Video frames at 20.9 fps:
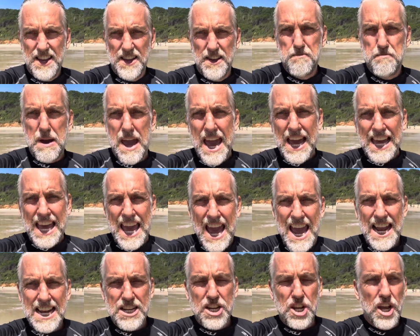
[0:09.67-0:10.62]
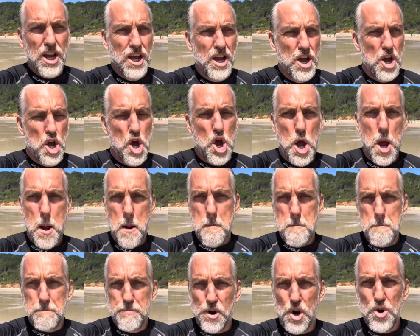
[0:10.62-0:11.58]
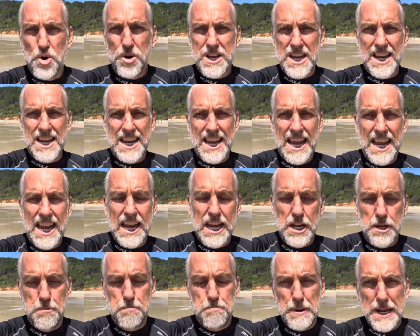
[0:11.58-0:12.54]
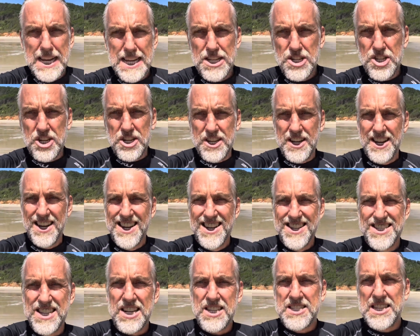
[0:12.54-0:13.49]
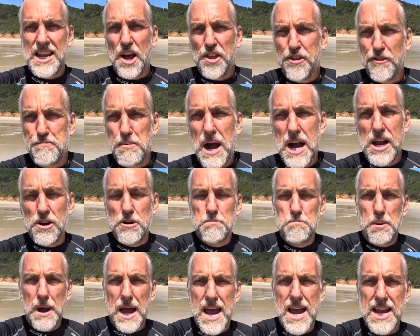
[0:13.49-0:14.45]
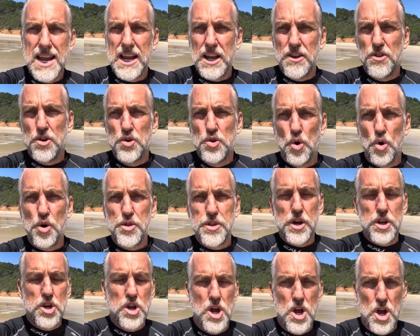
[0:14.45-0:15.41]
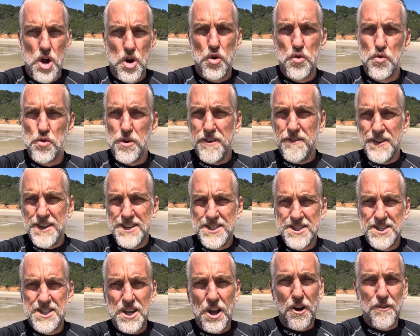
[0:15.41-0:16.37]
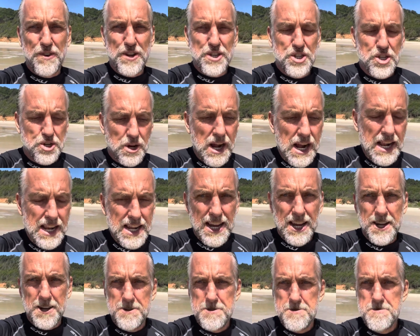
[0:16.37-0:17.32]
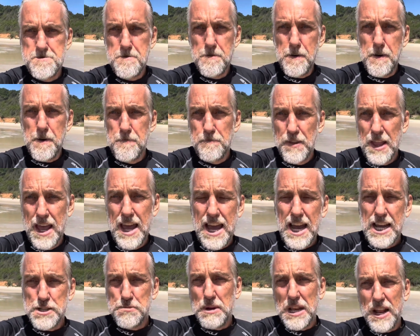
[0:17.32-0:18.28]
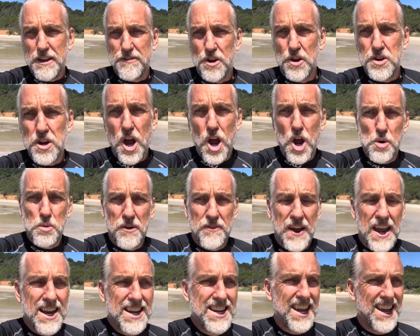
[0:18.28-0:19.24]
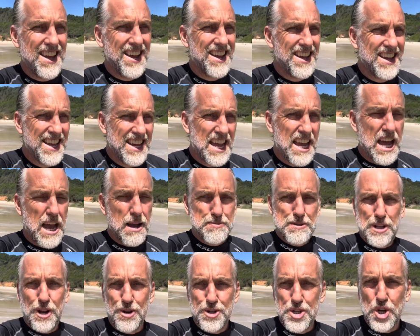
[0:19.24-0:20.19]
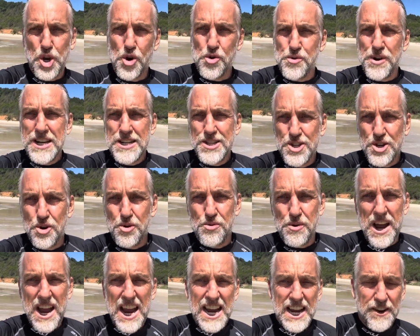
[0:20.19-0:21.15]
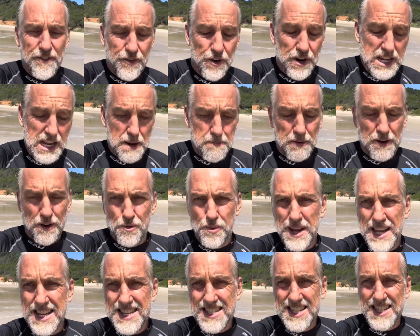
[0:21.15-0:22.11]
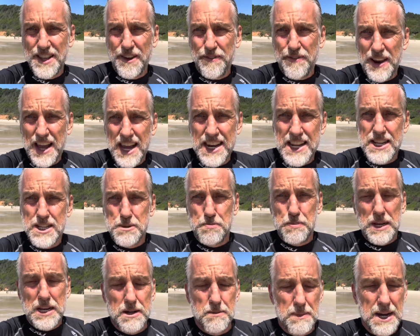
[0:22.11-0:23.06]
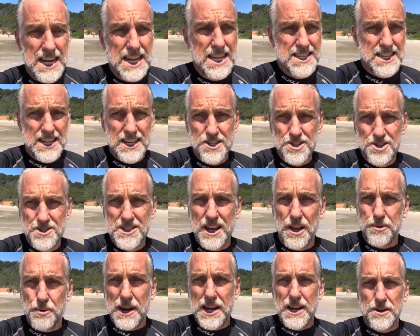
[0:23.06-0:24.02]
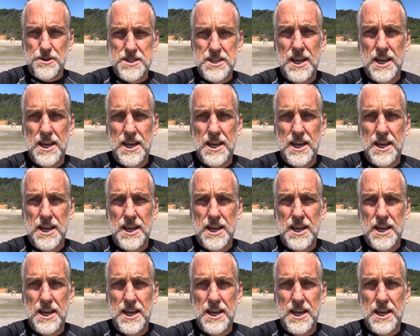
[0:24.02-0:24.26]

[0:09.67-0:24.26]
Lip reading: Back at Broken Head Beach, just south of Byron Bay in the northern rivers of Australia. As many of you know, we've had absolute torrential rain for a couple of weeks and the flooding's been amazing in New South Wales.